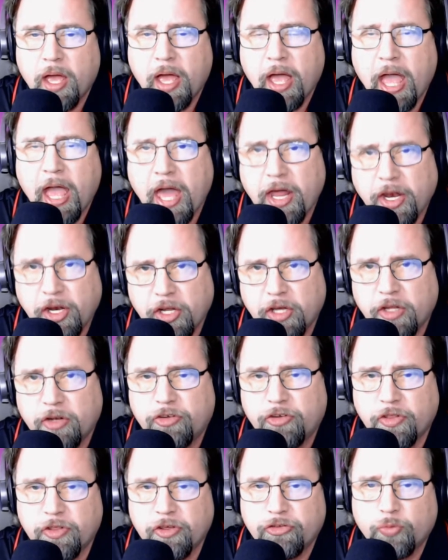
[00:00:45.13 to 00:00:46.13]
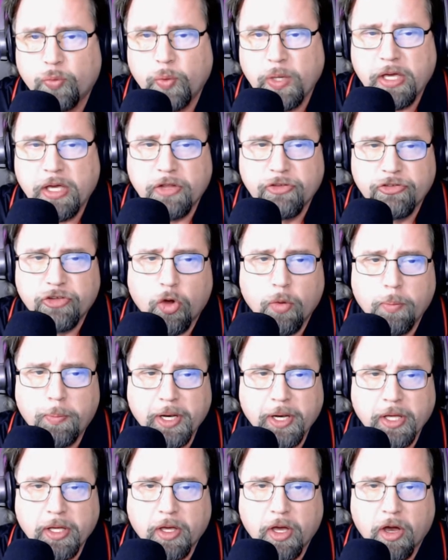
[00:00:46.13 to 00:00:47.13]
Headed into this weekend's
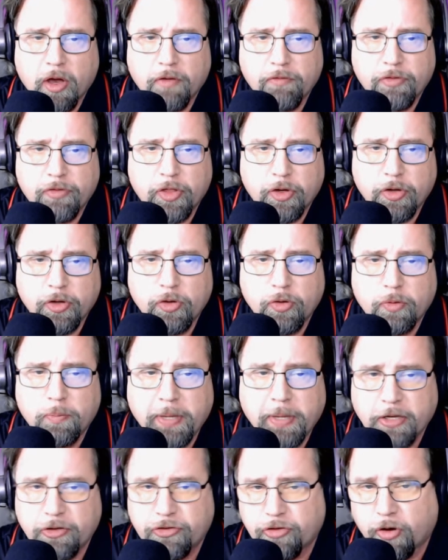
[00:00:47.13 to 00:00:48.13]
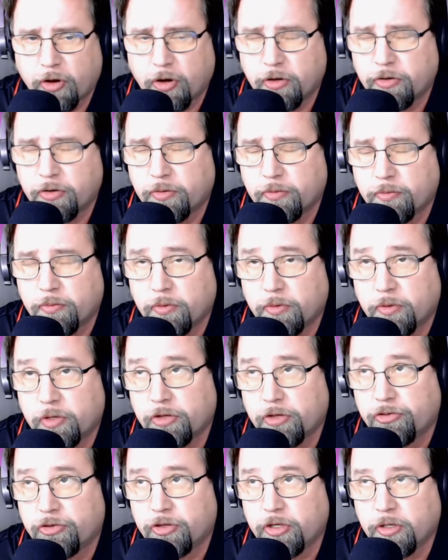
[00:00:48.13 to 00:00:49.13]
opening of the new Pixar
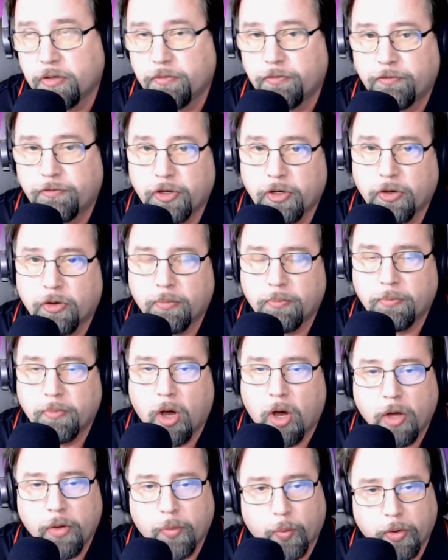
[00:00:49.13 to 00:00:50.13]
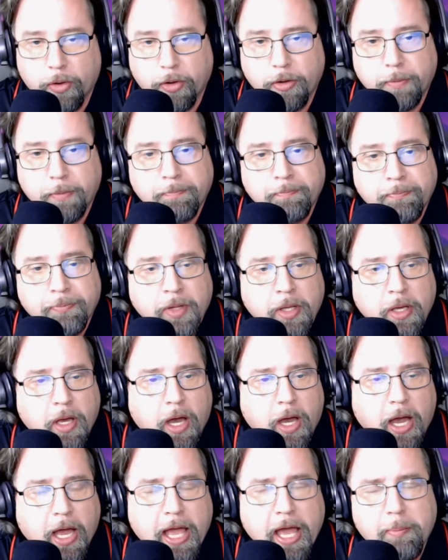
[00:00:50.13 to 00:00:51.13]
Disney film Onward,
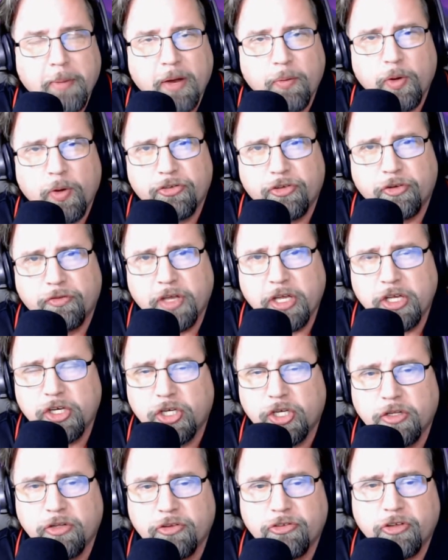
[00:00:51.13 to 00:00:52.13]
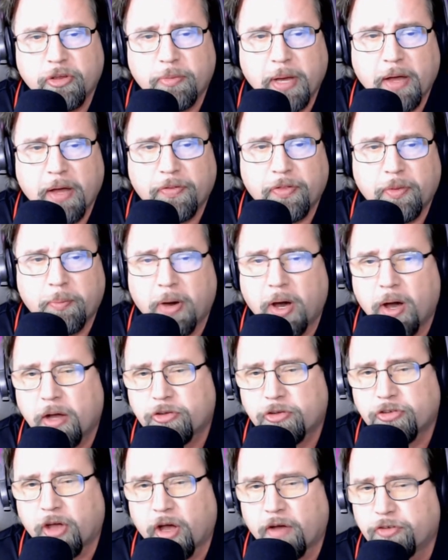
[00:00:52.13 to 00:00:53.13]
I had my reservations about the
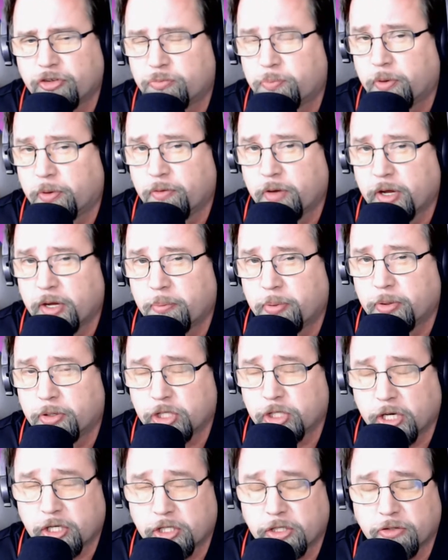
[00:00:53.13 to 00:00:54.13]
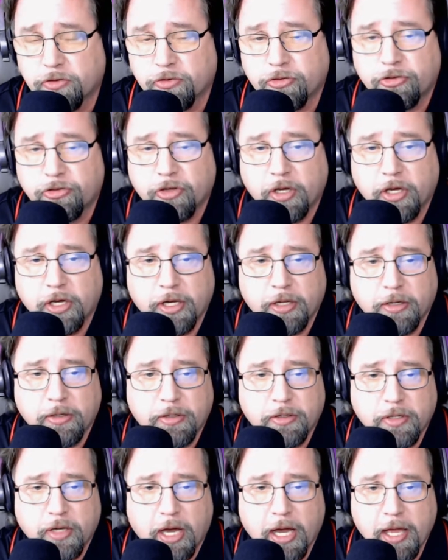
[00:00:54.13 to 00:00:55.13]
box office projections,
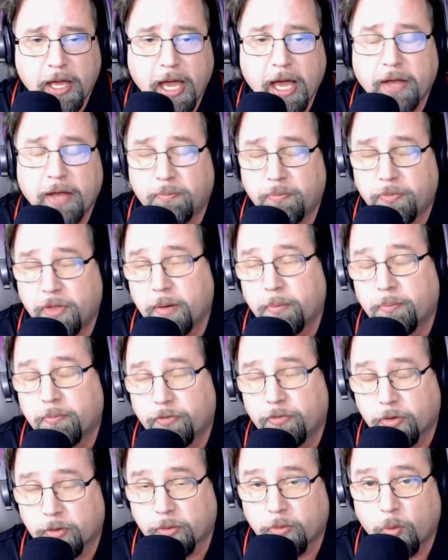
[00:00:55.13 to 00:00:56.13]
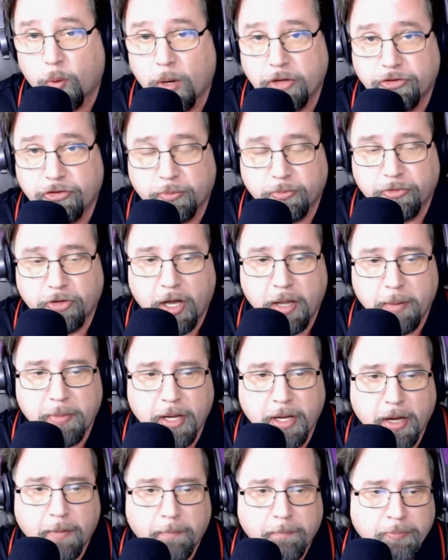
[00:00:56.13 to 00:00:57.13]
and I had them for quite some time
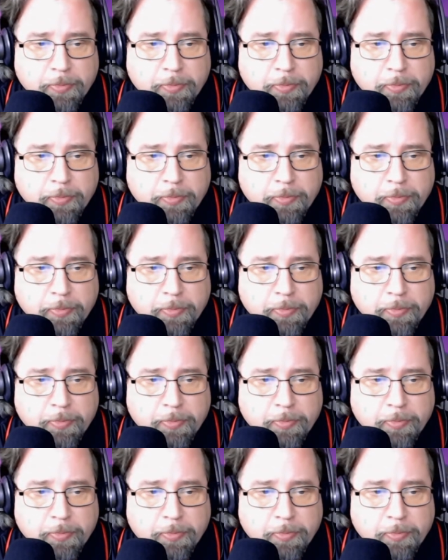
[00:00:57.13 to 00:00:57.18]
now.